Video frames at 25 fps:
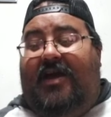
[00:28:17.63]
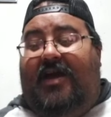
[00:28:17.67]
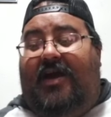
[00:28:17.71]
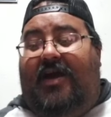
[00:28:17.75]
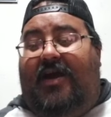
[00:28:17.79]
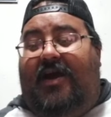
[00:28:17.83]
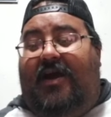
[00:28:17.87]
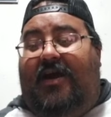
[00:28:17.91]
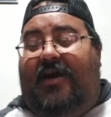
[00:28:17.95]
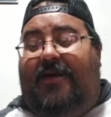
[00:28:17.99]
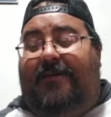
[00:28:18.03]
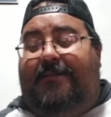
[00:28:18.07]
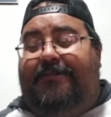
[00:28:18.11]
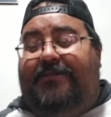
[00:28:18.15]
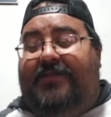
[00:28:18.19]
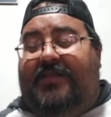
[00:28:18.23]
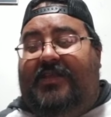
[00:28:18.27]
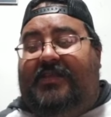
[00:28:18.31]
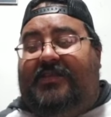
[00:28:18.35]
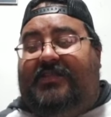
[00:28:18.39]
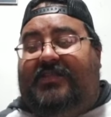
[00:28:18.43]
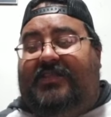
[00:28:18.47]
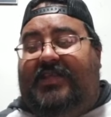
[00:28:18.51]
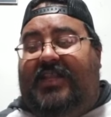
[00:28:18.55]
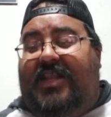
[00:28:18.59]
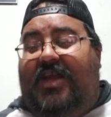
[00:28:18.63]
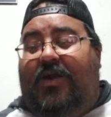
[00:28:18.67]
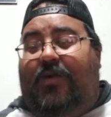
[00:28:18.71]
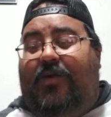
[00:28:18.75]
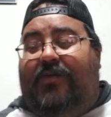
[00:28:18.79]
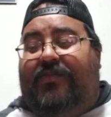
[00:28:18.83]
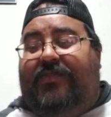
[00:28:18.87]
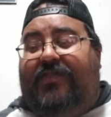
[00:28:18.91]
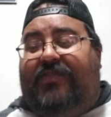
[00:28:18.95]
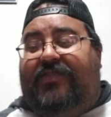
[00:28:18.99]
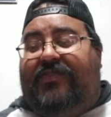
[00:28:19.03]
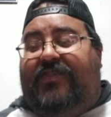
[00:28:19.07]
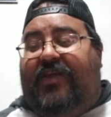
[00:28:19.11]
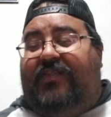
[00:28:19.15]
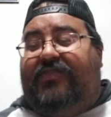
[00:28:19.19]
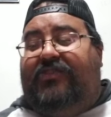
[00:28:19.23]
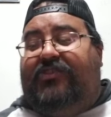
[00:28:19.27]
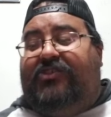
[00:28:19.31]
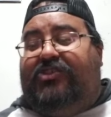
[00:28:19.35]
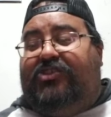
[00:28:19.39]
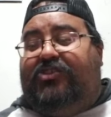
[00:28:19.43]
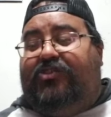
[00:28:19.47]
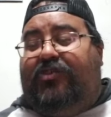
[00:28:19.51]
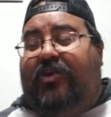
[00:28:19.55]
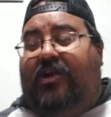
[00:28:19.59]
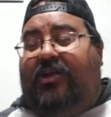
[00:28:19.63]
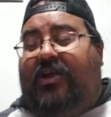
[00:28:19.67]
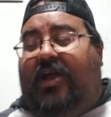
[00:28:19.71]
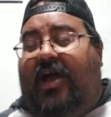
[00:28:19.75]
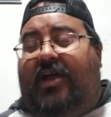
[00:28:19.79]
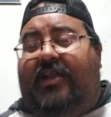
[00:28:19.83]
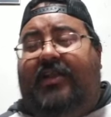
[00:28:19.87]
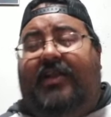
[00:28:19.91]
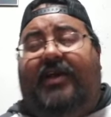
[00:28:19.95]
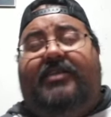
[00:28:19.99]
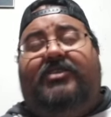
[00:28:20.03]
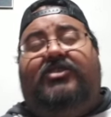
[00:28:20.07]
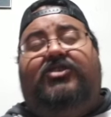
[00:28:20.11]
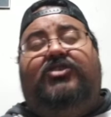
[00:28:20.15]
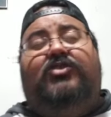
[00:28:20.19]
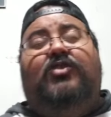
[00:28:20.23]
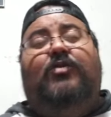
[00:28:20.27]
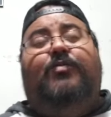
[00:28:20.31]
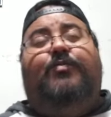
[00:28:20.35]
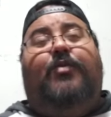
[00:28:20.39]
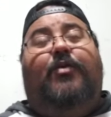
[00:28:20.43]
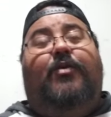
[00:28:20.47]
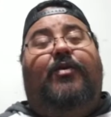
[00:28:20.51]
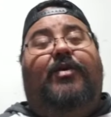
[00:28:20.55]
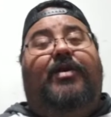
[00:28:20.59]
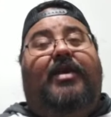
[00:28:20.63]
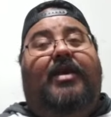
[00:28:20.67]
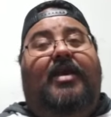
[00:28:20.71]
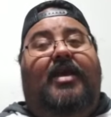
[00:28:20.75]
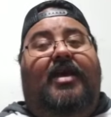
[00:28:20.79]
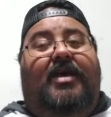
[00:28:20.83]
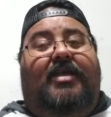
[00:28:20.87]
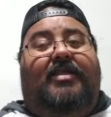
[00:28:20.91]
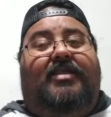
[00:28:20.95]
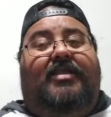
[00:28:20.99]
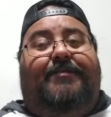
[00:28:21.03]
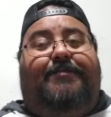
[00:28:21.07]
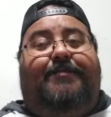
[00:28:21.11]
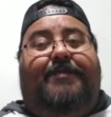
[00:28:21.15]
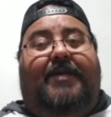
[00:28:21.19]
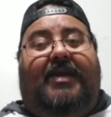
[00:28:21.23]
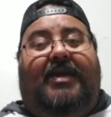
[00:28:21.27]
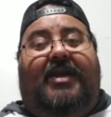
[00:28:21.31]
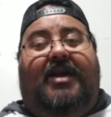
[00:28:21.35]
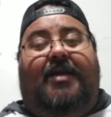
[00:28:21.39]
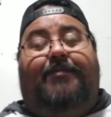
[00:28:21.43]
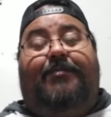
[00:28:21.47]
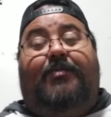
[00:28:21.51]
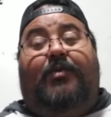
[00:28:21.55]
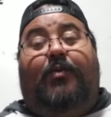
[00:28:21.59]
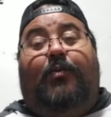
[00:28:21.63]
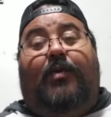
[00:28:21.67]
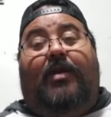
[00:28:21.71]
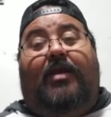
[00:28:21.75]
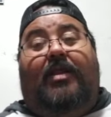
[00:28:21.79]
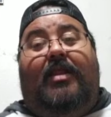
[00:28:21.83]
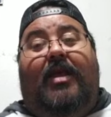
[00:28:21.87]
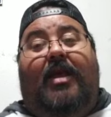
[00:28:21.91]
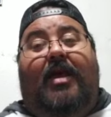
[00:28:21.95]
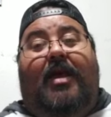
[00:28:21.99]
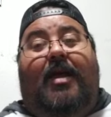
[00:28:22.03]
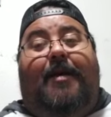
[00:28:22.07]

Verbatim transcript: um, Zeno with the thunderstruck on that supoi to pick up the win.